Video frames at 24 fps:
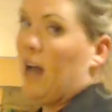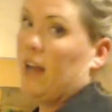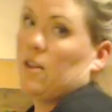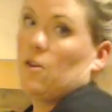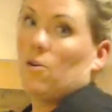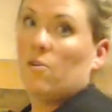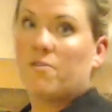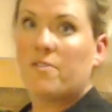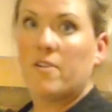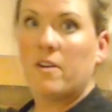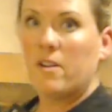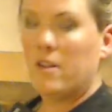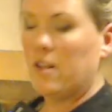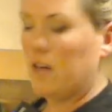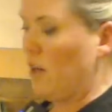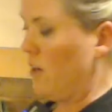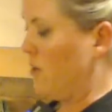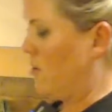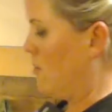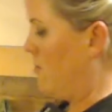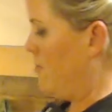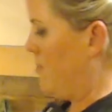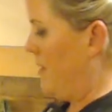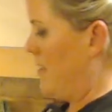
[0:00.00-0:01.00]
feel it
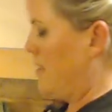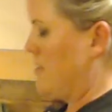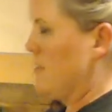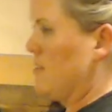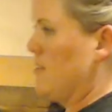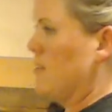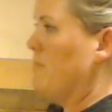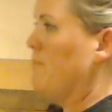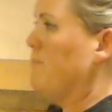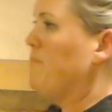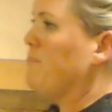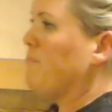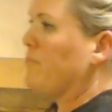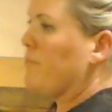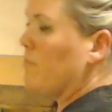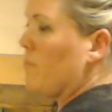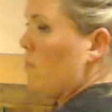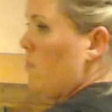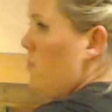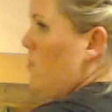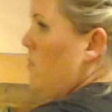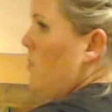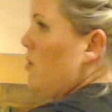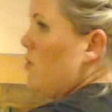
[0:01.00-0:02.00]
other places.
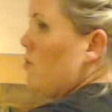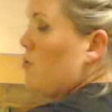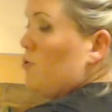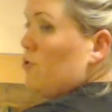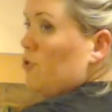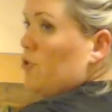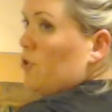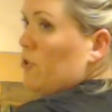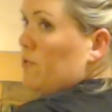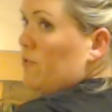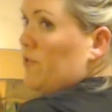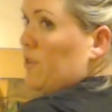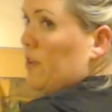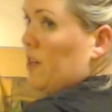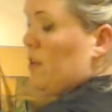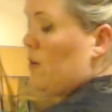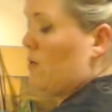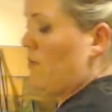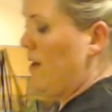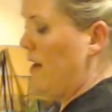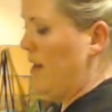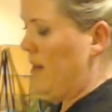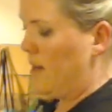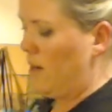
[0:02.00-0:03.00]
You should feel it
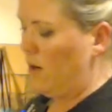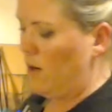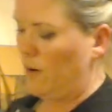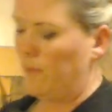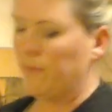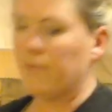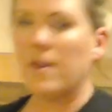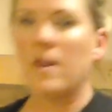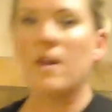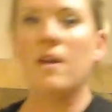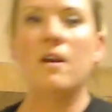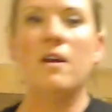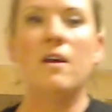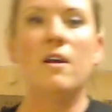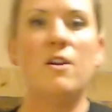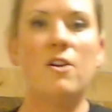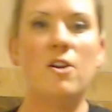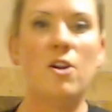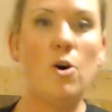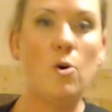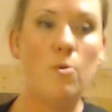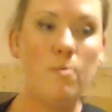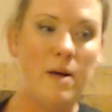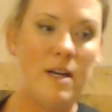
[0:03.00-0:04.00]
right here.
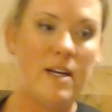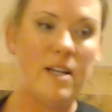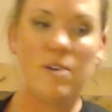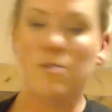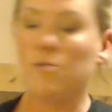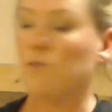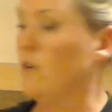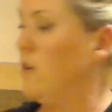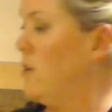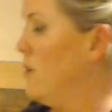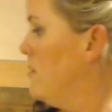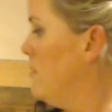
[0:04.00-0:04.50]
No money drill